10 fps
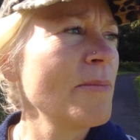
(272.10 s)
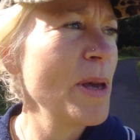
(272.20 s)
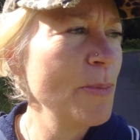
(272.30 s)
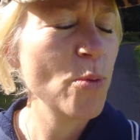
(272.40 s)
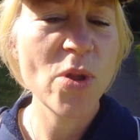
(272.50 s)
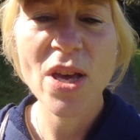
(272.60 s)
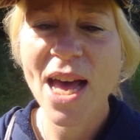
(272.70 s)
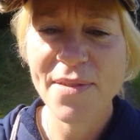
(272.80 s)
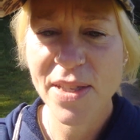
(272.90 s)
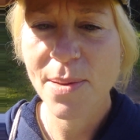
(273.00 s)
people that
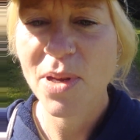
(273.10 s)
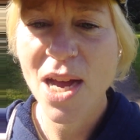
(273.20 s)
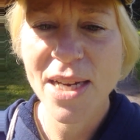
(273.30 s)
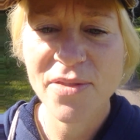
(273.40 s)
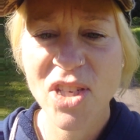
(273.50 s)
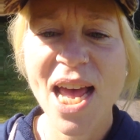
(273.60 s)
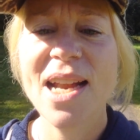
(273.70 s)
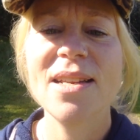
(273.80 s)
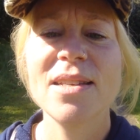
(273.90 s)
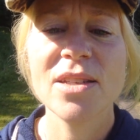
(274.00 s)
have some kind of
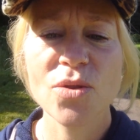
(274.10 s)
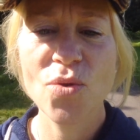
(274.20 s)
talent